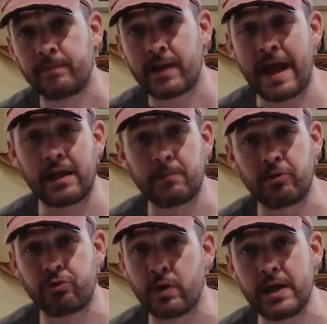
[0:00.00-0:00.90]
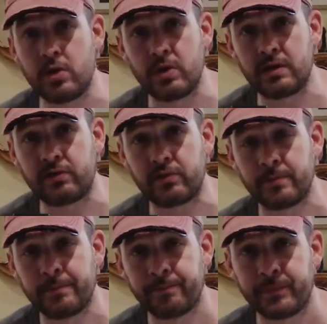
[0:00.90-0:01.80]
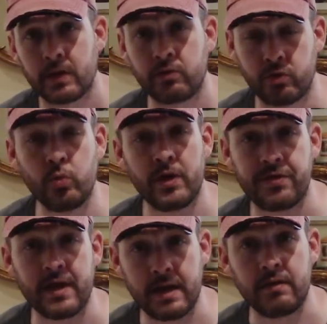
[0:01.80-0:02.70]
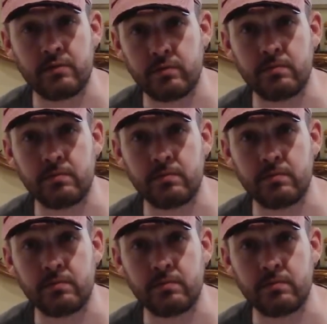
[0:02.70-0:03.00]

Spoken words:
caliber 3 units to within,